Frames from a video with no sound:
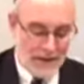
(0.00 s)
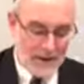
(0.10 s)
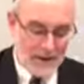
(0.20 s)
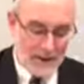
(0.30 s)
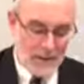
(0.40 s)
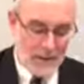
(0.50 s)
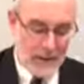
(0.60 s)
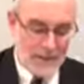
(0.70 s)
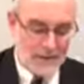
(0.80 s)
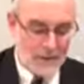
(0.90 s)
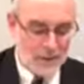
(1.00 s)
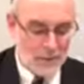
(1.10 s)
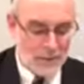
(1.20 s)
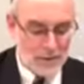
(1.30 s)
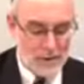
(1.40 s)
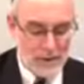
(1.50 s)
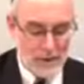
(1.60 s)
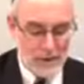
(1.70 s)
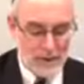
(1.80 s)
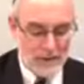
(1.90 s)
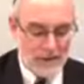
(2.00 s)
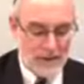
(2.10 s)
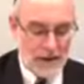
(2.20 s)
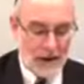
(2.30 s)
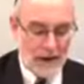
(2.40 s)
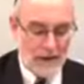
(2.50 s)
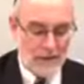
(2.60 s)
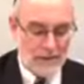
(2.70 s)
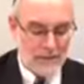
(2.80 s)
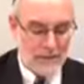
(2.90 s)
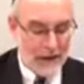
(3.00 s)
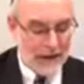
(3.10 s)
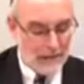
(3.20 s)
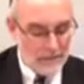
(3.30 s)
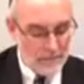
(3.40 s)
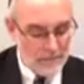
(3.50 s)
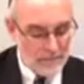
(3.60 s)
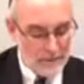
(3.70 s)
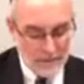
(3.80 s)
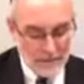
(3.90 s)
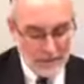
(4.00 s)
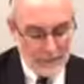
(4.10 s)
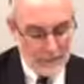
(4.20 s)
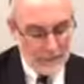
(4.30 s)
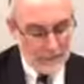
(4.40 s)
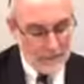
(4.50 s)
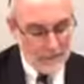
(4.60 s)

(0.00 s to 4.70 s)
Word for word: that he would have a situation of tsar, of pain, or suffering,